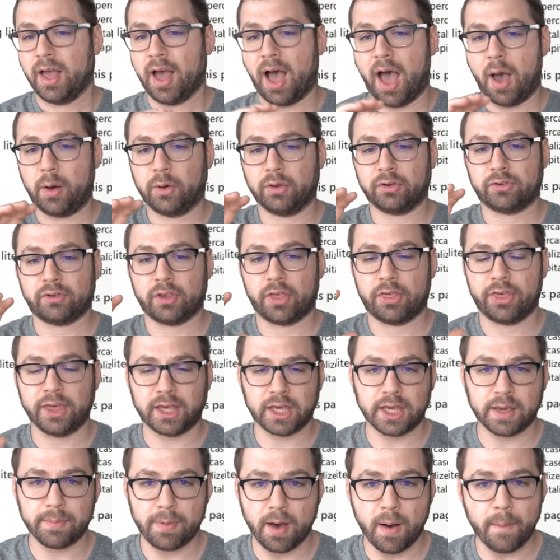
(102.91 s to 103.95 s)
I was
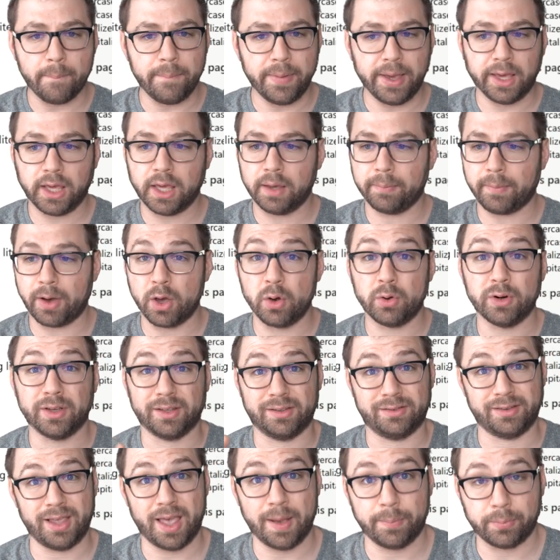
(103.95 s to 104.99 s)
thinking about making my own
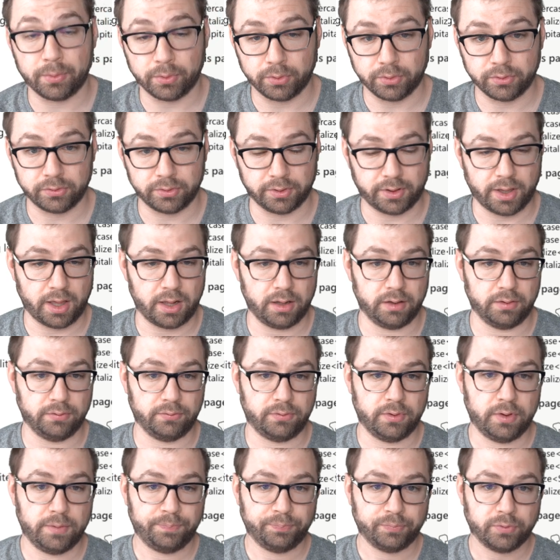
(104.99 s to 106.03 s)
examples and kind of